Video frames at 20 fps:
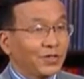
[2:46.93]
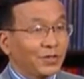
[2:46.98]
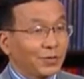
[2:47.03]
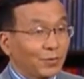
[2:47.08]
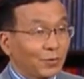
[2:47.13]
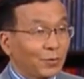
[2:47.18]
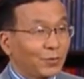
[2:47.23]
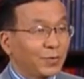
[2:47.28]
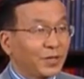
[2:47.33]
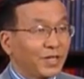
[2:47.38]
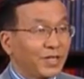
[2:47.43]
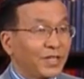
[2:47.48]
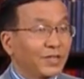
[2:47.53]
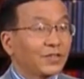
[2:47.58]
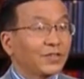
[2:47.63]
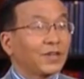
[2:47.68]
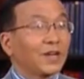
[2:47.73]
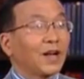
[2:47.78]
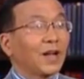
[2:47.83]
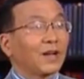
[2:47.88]
he
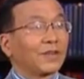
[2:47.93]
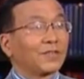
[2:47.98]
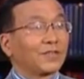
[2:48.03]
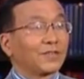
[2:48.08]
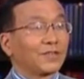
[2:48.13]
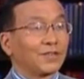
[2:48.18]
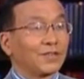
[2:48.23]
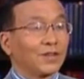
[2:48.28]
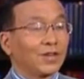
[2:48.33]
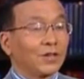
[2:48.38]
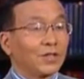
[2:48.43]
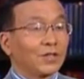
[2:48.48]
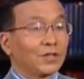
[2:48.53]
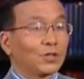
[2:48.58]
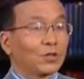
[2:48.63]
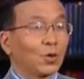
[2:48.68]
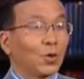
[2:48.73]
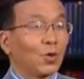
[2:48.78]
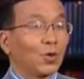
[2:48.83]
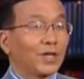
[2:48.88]
found a lot of bigger
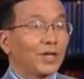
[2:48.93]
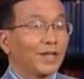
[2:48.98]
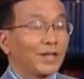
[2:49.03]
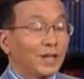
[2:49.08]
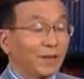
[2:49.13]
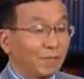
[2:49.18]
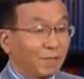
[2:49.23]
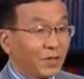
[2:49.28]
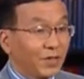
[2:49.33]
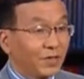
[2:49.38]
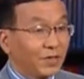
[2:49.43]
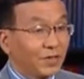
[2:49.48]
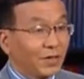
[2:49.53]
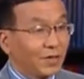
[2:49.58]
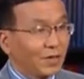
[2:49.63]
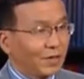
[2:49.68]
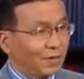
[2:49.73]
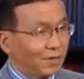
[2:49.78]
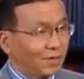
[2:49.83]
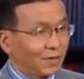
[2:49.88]
business
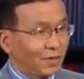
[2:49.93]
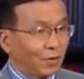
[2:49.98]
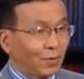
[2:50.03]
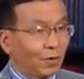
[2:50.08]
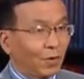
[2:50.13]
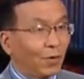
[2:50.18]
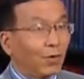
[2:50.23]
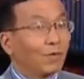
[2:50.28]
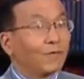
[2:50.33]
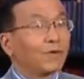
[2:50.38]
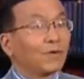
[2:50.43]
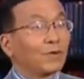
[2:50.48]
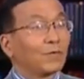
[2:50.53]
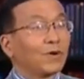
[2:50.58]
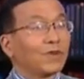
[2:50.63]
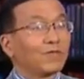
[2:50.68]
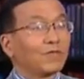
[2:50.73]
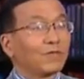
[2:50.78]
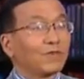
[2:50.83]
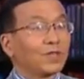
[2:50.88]
opportunities, such as
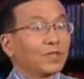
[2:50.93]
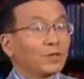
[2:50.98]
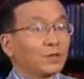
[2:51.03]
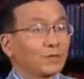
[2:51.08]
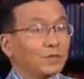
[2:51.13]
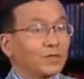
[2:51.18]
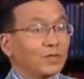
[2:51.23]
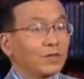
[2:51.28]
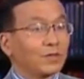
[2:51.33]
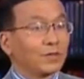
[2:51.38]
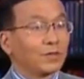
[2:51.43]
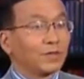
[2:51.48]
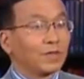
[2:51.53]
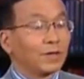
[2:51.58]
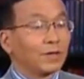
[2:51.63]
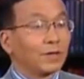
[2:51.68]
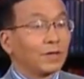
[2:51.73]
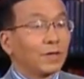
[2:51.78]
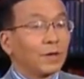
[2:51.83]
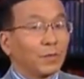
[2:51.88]
financial trading,
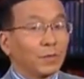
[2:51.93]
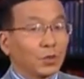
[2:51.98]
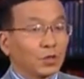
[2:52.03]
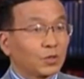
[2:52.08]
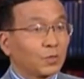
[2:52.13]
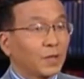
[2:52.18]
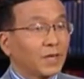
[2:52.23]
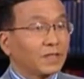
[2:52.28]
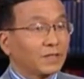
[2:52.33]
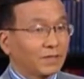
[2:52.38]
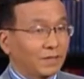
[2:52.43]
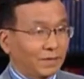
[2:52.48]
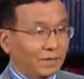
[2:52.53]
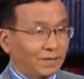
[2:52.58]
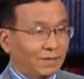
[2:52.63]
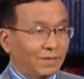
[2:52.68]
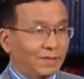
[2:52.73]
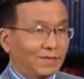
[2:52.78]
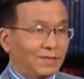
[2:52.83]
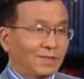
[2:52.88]
with
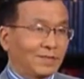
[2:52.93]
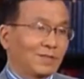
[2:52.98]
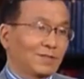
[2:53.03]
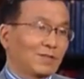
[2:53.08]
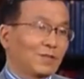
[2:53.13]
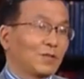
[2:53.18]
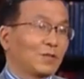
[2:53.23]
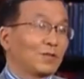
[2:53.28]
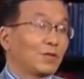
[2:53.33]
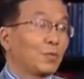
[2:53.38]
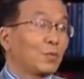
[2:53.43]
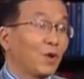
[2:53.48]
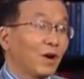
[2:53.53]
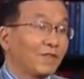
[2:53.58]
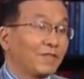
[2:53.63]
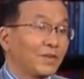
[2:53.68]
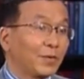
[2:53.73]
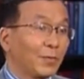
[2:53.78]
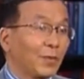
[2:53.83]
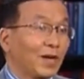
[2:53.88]
unlimited
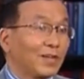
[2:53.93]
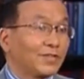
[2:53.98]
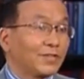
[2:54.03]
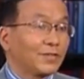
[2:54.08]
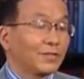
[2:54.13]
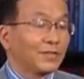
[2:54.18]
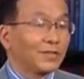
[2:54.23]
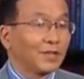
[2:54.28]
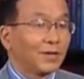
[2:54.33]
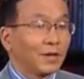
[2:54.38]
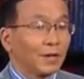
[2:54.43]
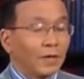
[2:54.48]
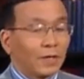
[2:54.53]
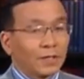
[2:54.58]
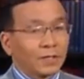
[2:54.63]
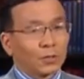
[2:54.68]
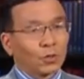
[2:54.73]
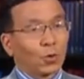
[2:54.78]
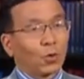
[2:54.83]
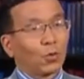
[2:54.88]
potential.
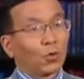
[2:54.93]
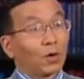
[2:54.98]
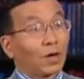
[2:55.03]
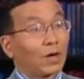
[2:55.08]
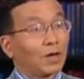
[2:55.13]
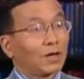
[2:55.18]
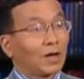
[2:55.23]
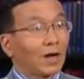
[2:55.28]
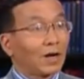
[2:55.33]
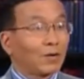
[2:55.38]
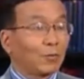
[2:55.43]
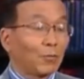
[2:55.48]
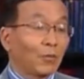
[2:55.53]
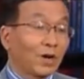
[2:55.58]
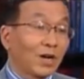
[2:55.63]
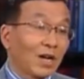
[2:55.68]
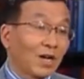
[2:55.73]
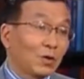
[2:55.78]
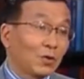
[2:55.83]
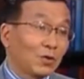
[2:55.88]
He started
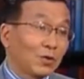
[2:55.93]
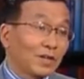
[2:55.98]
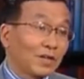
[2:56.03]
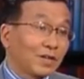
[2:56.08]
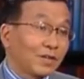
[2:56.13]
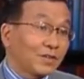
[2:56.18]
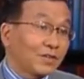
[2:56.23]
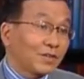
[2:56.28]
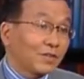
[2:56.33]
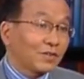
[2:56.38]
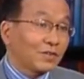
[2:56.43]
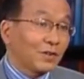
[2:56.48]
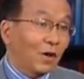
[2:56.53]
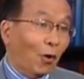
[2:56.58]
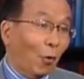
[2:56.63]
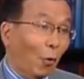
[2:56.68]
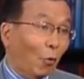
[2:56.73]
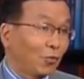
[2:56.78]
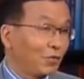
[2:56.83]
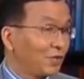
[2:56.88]
managing mutual
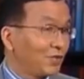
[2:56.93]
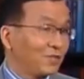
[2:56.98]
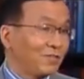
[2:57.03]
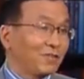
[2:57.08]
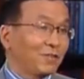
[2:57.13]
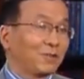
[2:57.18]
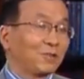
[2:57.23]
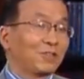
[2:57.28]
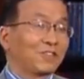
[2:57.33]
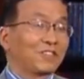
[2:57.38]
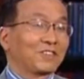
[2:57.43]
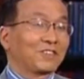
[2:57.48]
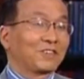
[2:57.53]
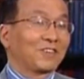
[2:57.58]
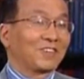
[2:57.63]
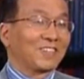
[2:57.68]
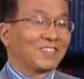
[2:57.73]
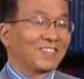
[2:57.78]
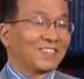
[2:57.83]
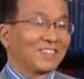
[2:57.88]
funds for his
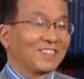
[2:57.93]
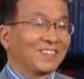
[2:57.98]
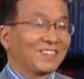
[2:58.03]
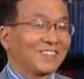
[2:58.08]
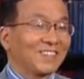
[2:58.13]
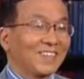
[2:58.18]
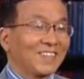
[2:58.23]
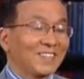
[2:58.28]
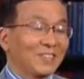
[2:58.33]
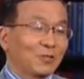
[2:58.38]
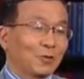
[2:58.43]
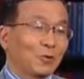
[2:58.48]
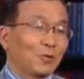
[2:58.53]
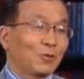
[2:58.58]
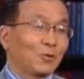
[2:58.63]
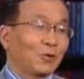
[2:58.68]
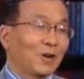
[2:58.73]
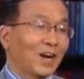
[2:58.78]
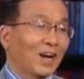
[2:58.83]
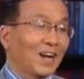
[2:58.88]
colleagues,
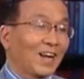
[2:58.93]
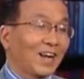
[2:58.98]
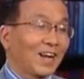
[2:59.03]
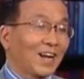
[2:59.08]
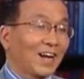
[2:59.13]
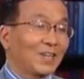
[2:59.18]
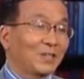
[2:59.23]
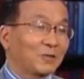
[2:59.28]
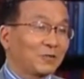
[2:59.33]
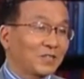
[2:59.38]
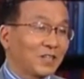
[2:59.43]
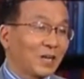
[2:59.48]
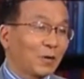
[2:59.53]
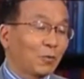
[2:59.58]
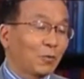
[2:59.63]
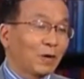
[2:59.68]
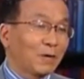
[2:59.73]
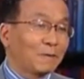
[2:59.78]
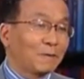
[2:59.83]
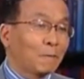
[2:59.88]
friends, and
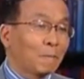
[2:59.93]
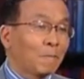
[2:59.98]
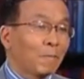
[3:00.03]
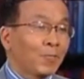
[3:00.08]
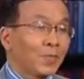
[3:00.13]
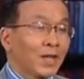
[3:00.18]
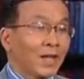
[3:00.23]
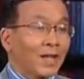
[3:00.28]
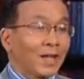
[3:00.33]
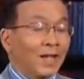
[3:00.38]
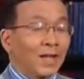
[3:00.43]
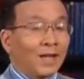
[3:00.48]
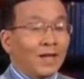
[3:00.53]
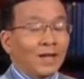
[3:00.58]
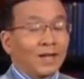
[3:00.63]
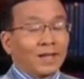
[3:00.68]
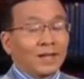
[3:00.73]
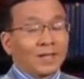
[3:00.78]
clients in the bank,